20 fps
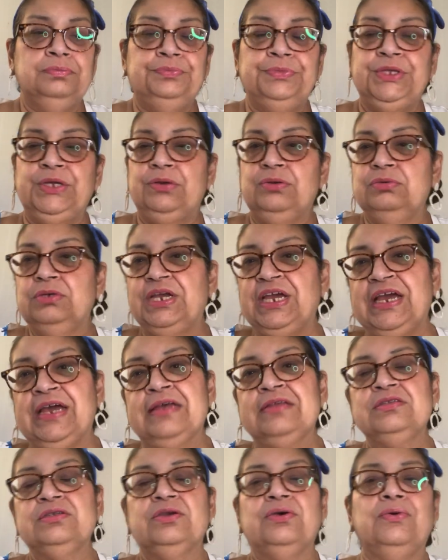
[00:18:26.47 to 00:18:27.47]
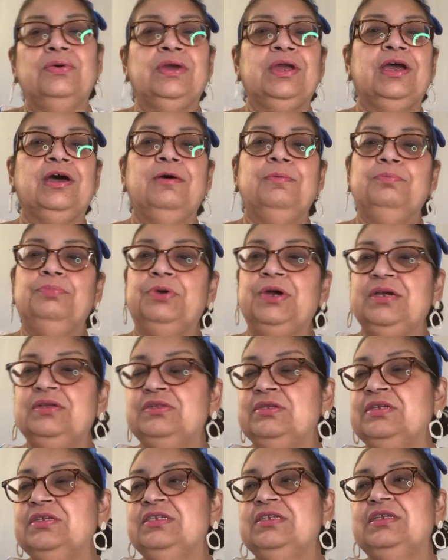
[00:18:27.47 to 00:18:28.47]
you know, gas going up,
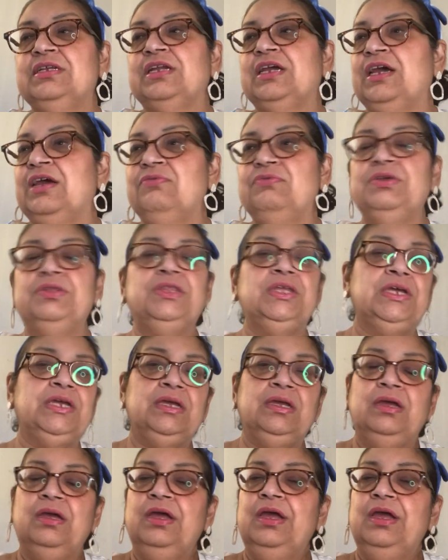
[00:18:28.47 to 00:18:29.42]
prices and everything.